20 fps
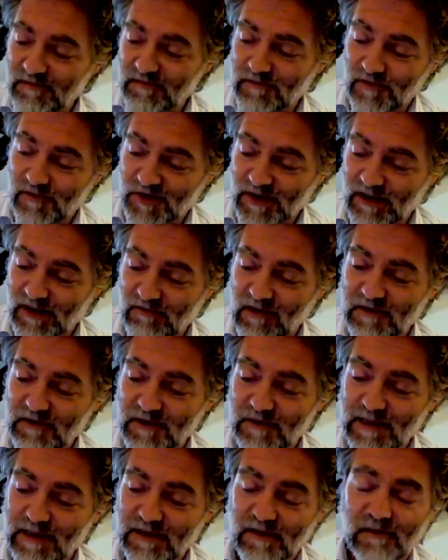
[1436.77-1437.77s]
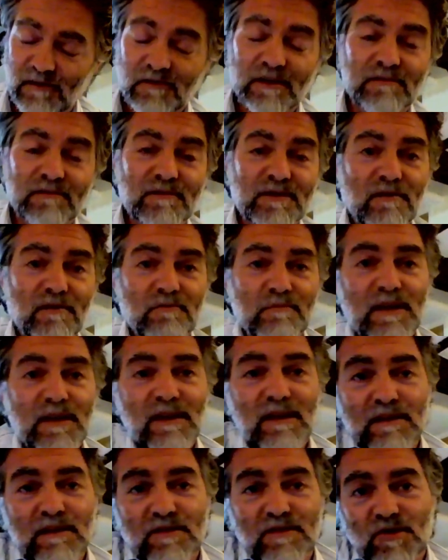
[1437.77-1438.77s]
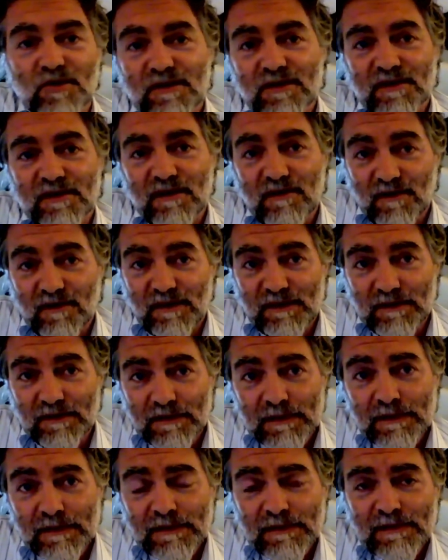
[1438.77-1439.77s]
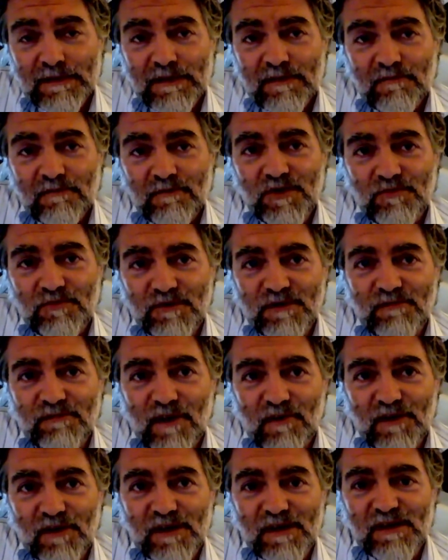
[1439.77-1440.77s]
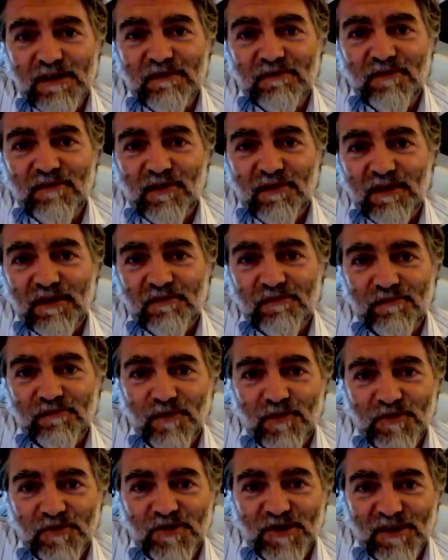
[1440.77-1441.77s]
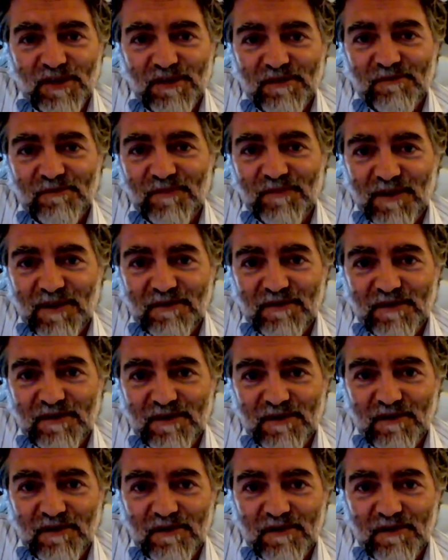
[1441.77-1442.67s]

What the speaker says: unfortunately wrote to me, told me he'd just died, which was very, very unfortunate at the